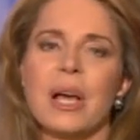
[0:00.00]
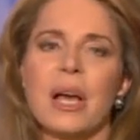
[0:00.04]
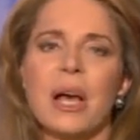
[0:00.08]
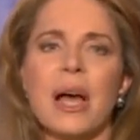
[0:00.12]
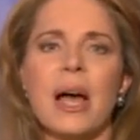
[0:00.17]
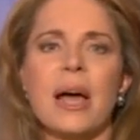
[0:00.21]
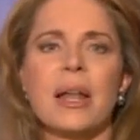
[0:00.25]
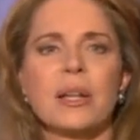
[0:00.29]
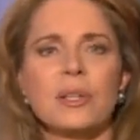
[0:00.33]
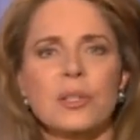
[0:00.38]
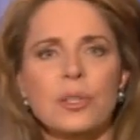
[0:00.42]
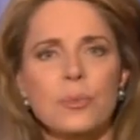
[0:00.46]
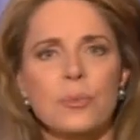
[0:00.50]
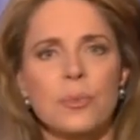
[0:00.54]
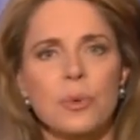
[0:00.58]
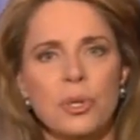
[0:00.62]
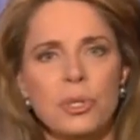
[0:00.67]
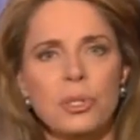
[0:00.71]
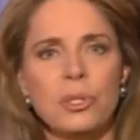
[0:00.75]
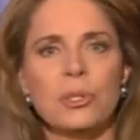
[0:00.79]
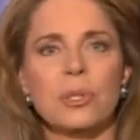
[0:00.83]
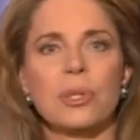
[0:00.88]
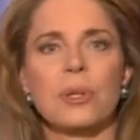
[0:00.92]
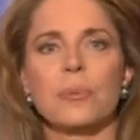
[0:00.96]
and as a
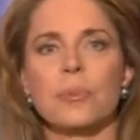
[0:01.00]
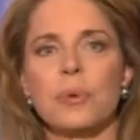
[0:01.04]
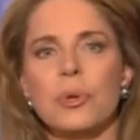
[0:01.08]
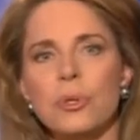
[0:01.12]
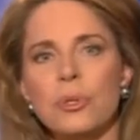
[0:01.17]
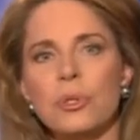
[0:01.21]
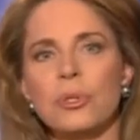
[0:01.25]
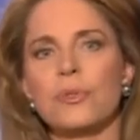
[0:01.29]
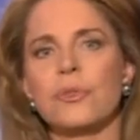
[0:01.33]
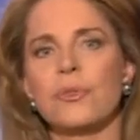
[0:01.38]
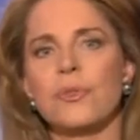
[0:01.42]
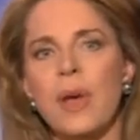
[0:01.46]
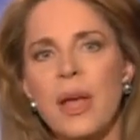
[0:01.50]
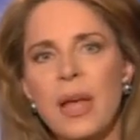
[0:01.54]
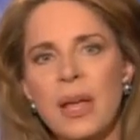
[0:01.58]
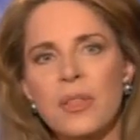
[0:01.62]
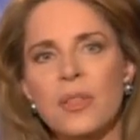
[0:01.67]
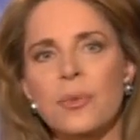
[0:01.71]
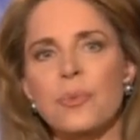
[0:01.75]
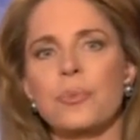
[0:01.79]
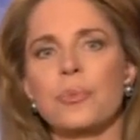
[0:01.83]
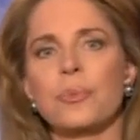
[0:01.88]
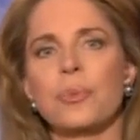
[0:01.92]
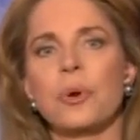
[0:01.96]
Muslim whose faith
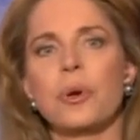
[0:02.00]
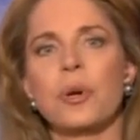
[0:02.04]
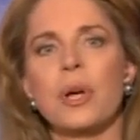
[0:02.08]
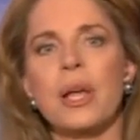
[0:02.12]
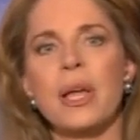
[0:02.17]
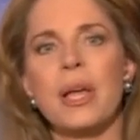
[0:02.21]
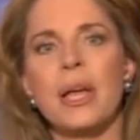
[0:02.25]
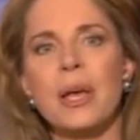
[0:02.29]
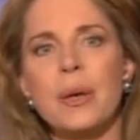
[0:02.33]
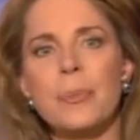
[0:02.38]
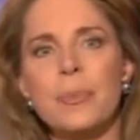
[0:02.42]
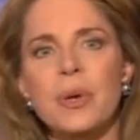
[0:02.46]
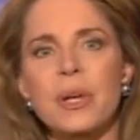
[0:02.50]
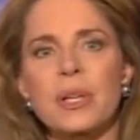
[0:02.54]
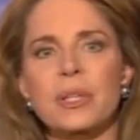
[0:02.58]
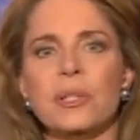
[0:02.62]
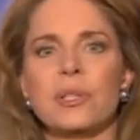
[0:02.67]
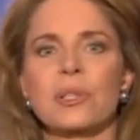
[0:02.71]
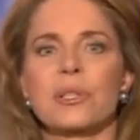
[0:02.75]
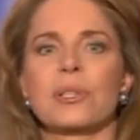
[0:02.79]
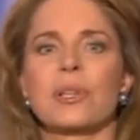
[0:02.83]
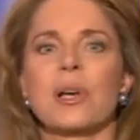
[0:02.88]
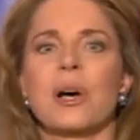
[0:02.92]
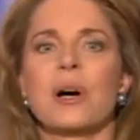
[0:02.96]
prohibits,